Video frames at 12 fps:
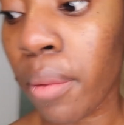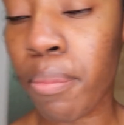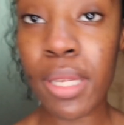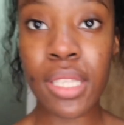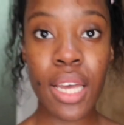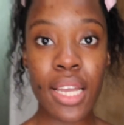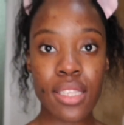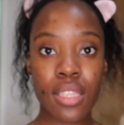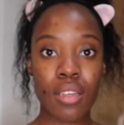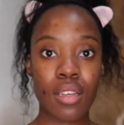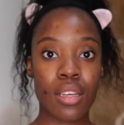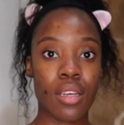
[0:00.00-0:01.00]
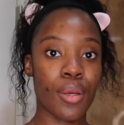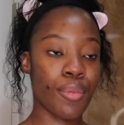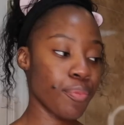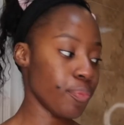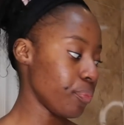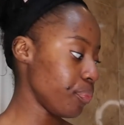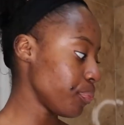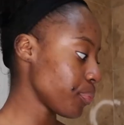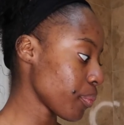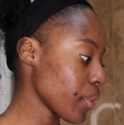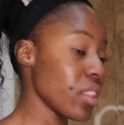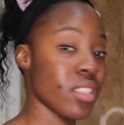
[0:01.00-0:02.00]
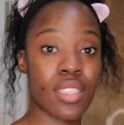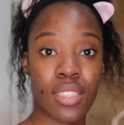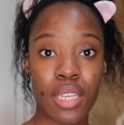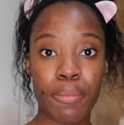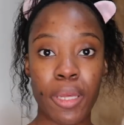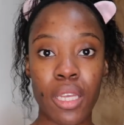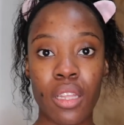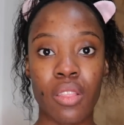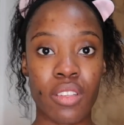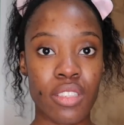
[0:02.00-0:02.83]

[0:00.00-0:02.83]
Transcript: Besides the steaming,